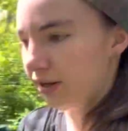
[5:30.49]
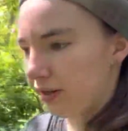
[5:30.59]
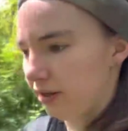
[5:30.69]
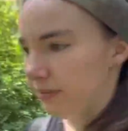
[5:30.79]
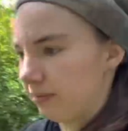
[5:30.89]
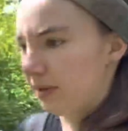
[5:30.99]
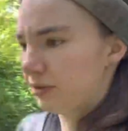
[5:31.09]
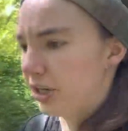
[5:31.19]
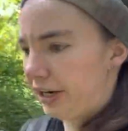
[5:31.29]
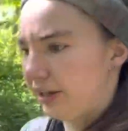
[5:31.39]
I'm
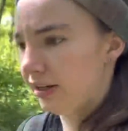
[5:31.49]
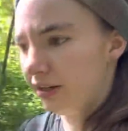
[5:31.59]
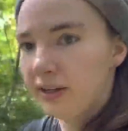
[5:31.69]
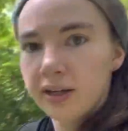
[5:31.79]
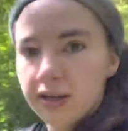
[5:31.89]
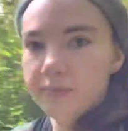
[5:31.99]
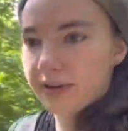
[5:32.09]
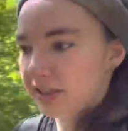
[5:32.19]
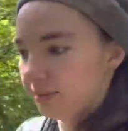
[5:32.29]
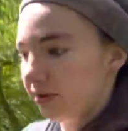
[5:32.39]
trying to
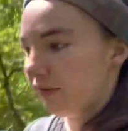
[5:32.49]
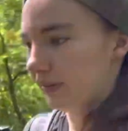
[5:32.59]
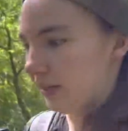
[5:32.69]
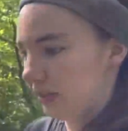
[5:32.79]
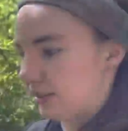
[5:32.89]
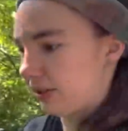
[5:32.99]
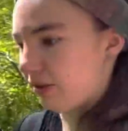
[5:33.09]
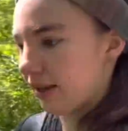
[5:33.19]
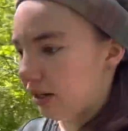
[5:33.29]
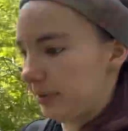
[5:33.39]
make some new friends. I know
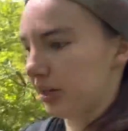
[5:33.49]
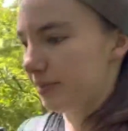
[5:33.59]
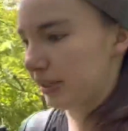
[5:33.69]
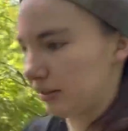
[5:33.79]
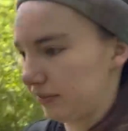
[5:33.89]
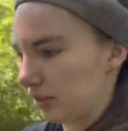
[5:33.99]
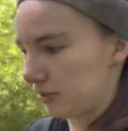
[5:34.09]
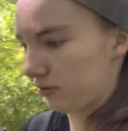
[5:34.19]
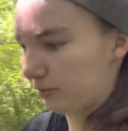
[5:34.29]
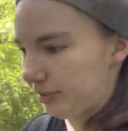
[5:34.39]
that will make a big difference
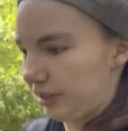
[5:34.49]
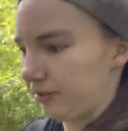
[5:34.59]
for me.